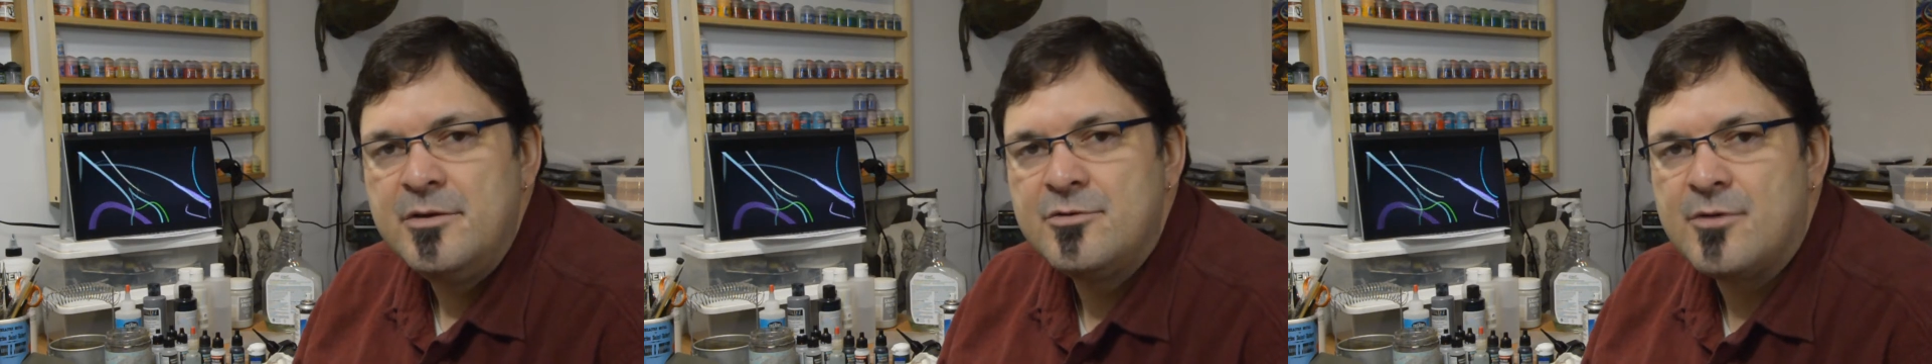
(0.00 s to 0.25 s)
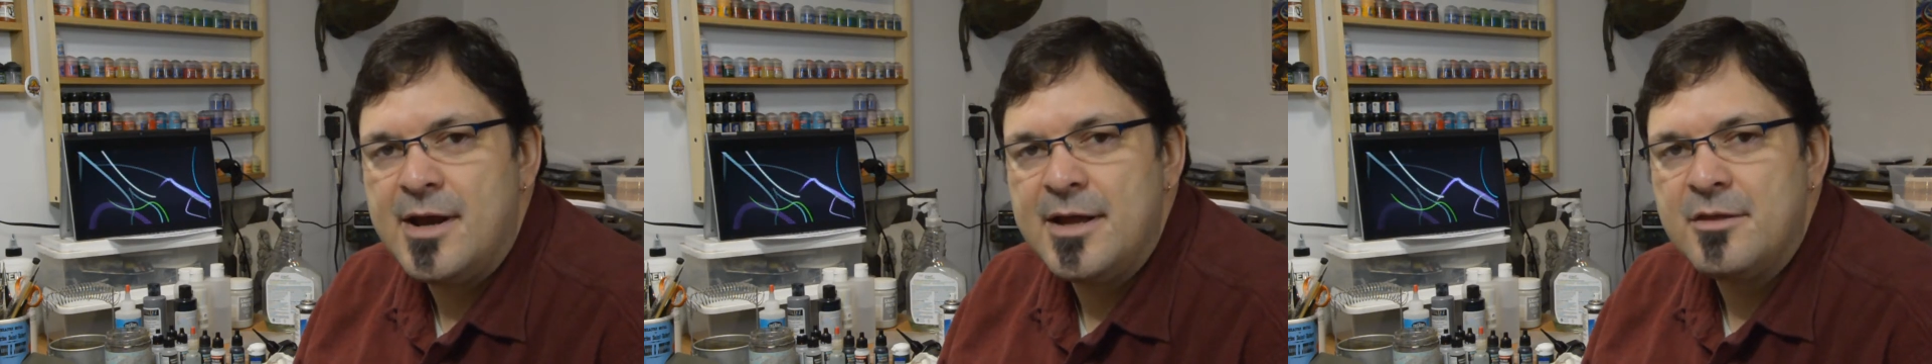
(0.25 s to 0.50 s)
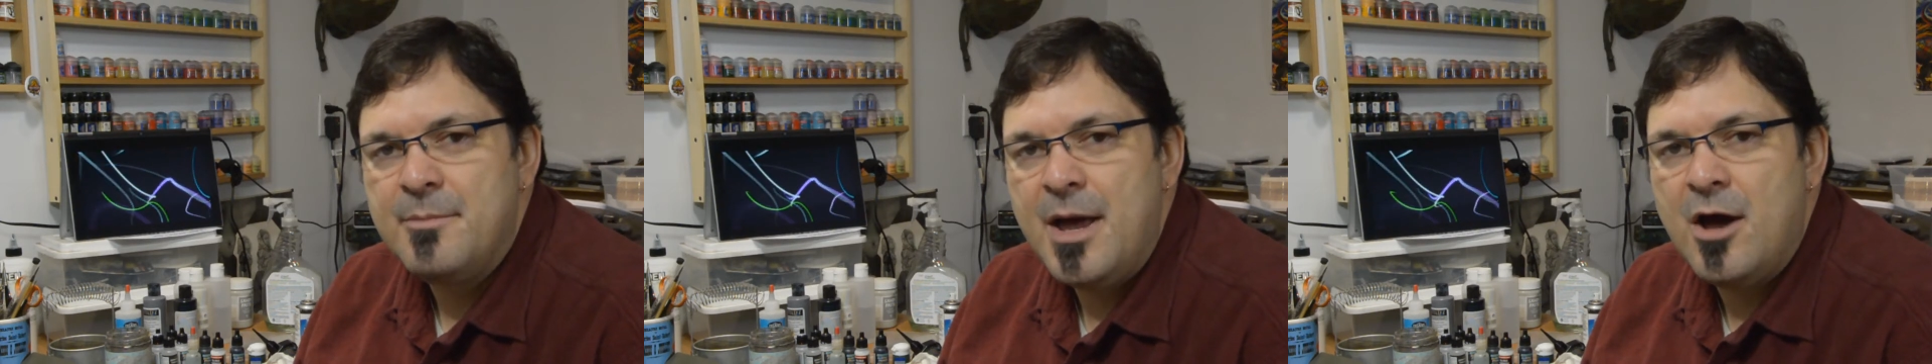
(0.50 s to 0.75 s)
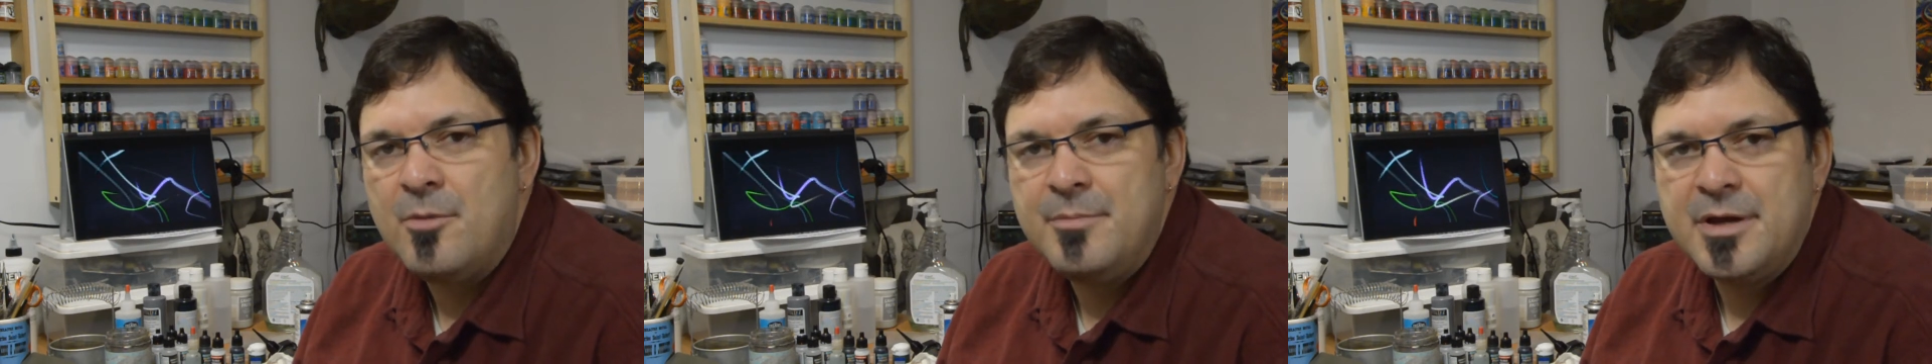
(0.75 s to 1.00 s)
trying them
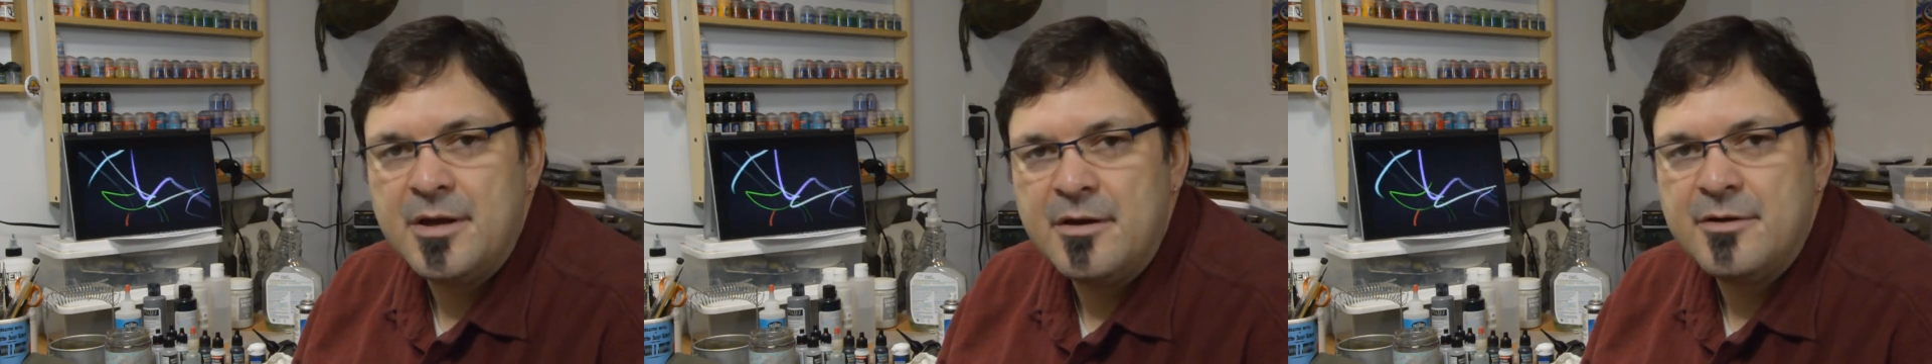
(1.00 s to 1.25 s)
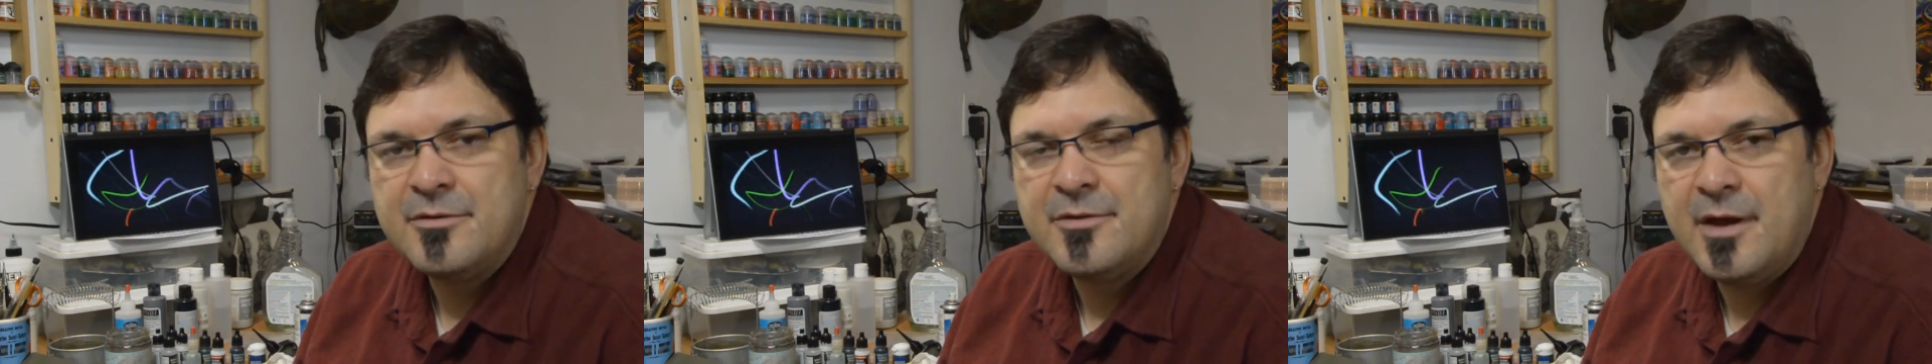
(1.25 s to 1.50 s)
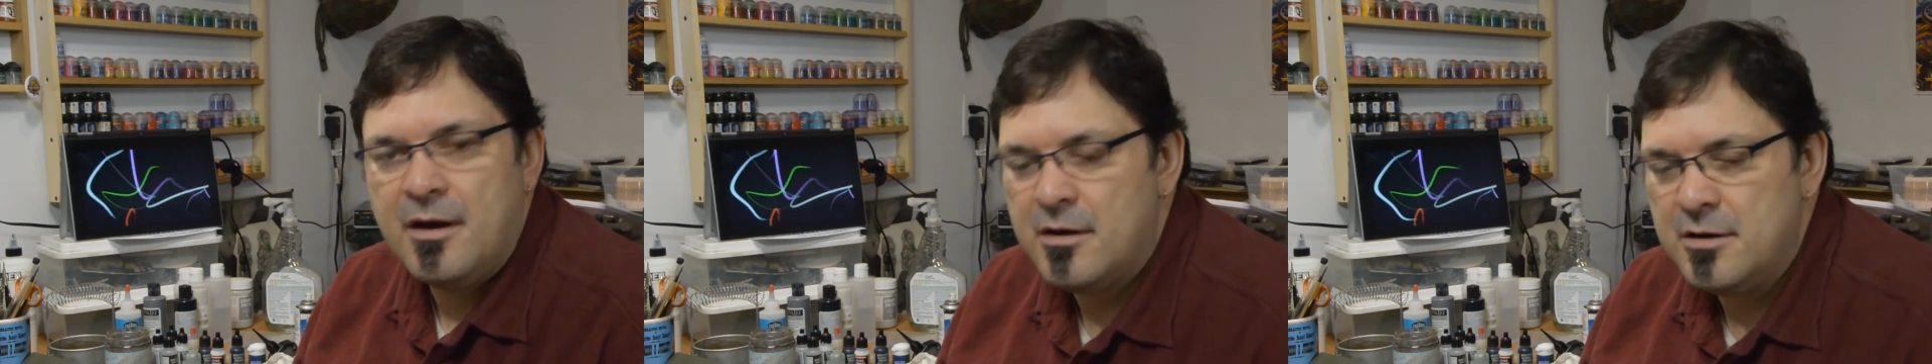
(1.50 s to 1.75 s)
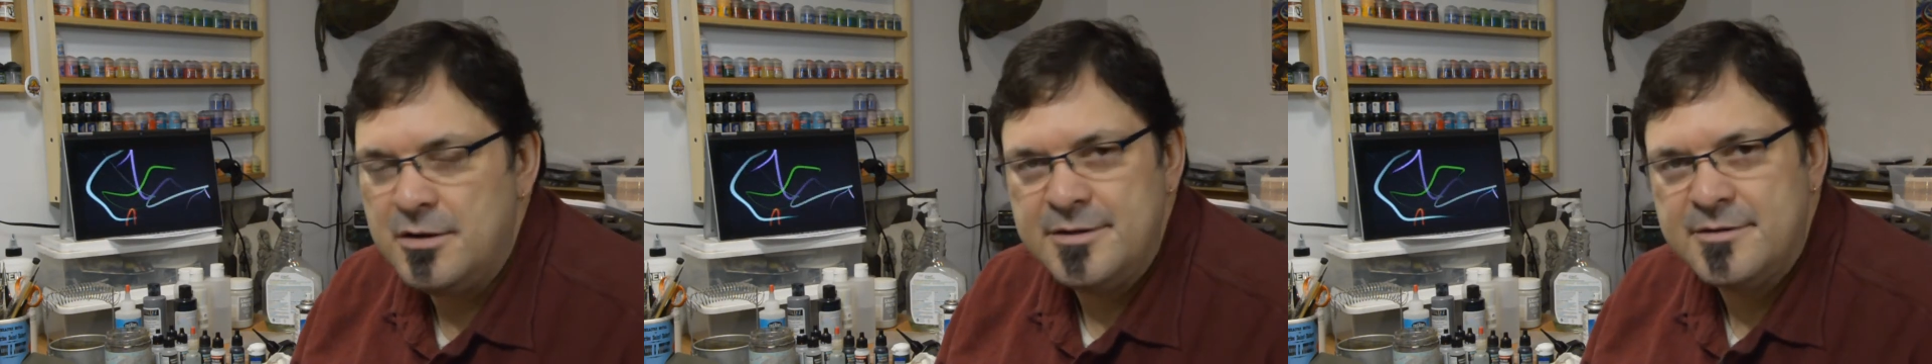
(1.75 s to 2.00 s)
out because they are
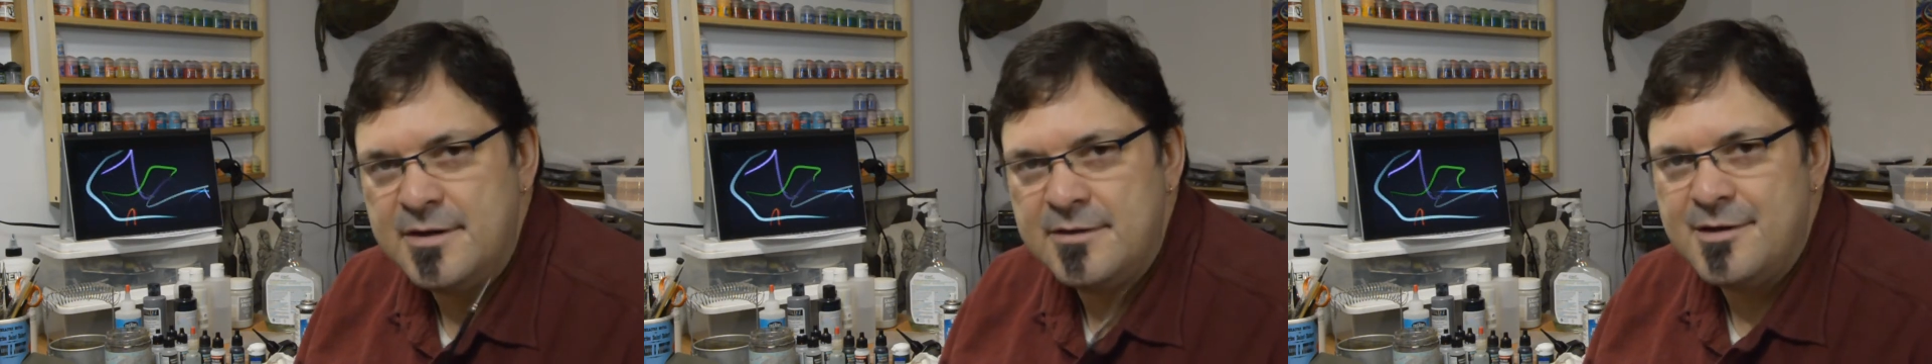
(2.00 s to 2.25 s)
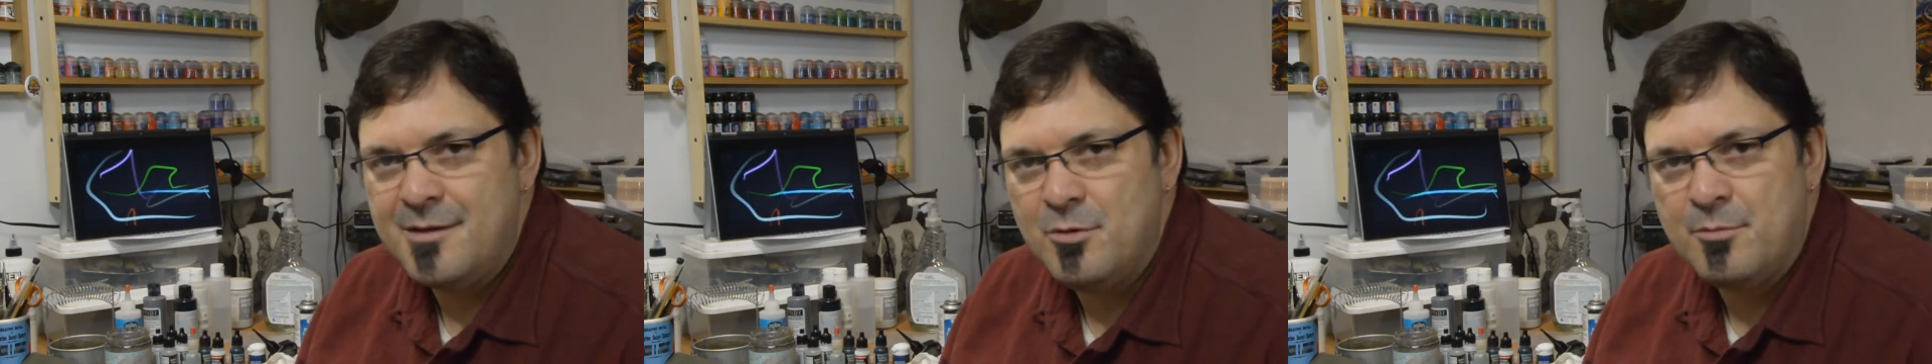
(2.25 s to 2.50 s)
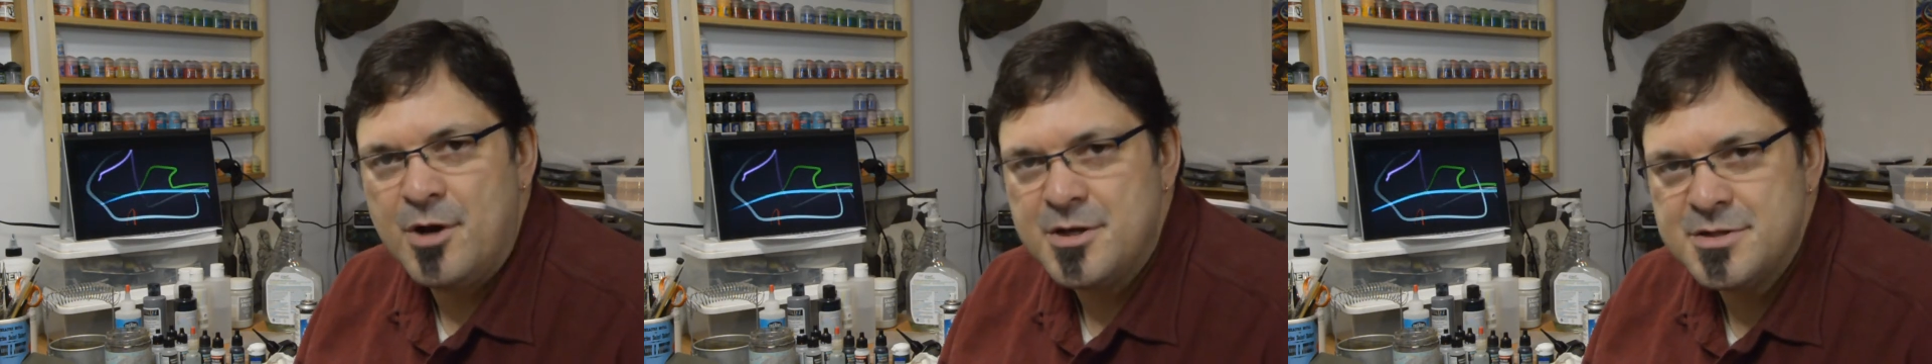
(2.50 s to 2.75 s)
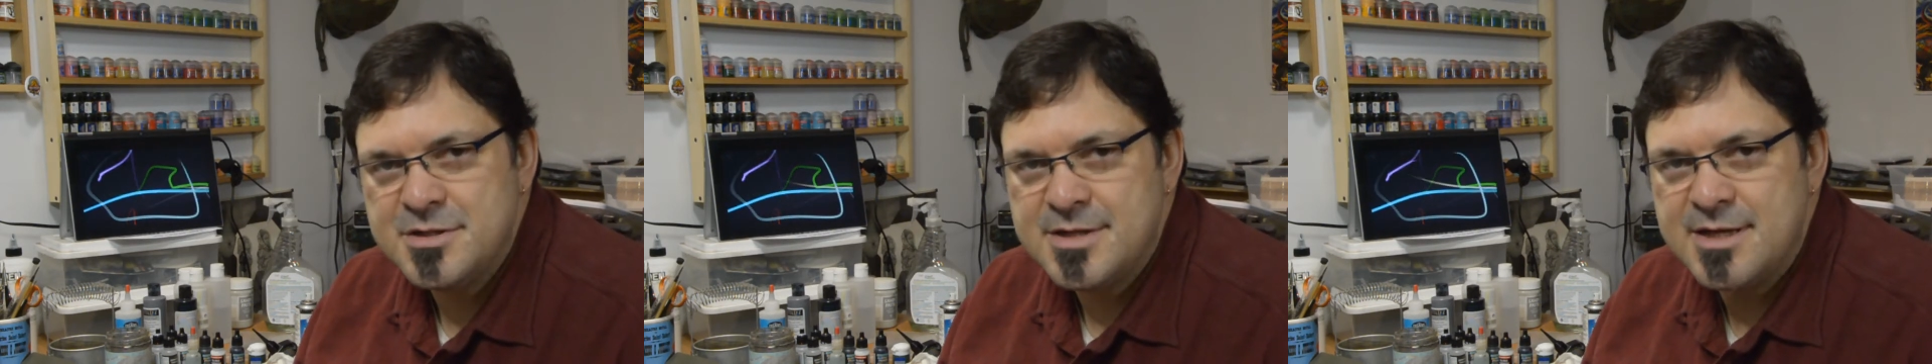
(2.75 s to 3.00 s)
Kolinsky Sable brushes.